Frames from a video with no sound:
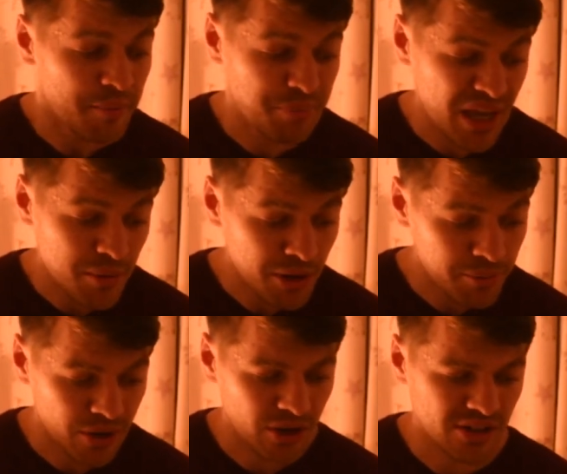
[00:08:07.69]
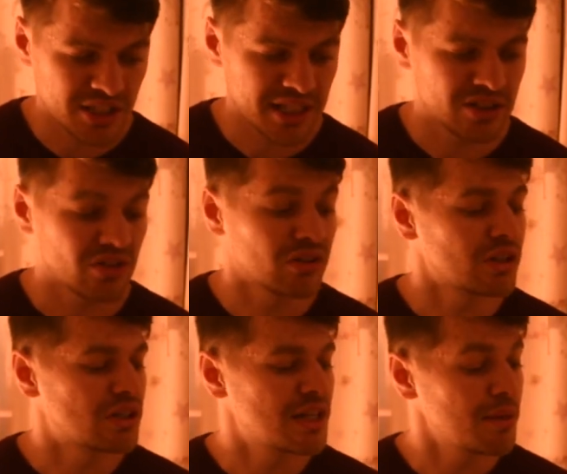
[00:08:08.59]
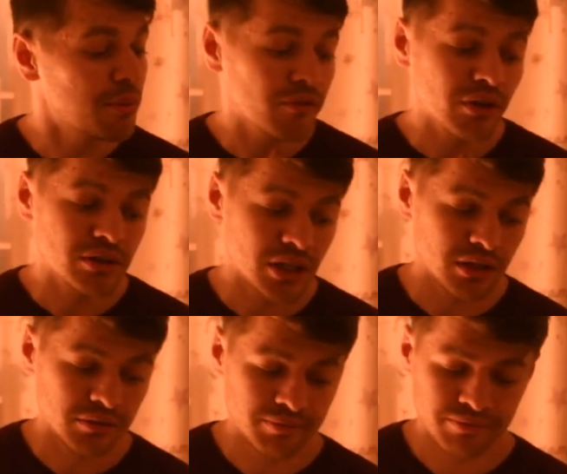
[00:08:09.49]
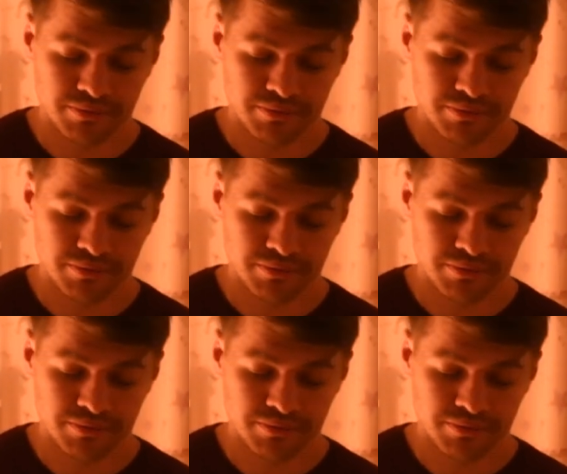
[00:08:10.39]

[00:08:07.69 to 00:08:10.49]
baby bird sitting on the tip of your tongue."